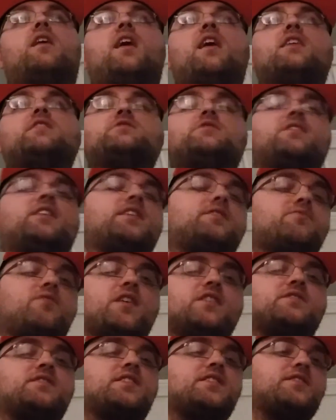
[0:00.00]
So that's
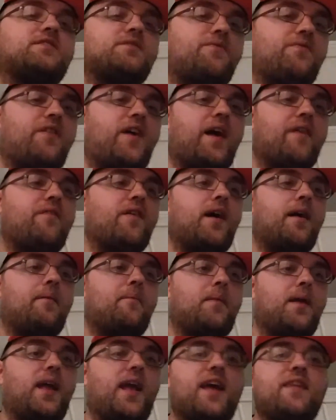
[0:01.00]
why it gets a five out of
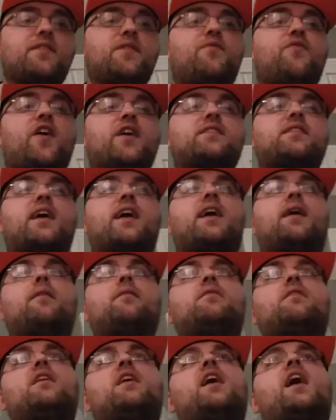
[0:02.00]
me. And the fact that I
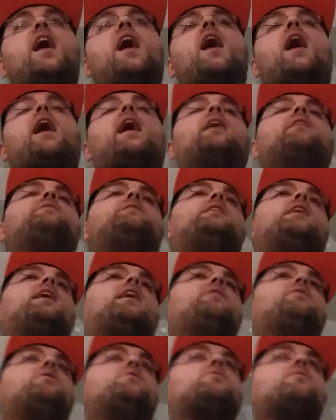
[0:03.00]
got And the
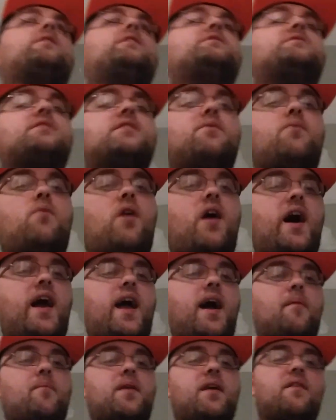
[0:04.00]
other reason why
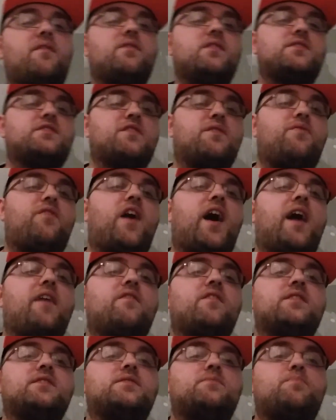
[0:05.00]
I'm giving this a
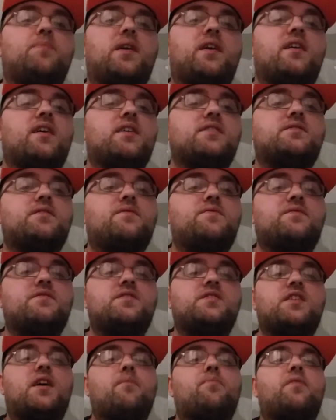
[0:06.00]
five is because of
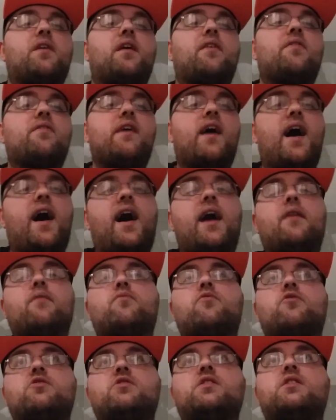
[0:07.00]
something that I
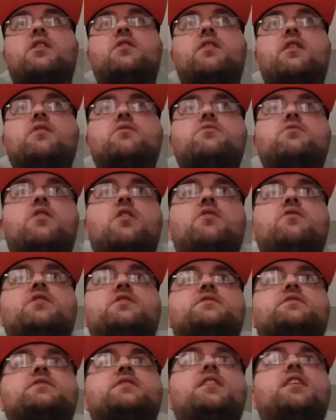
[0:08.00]
really
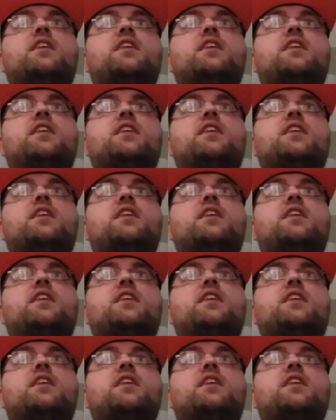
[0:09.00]
noticed.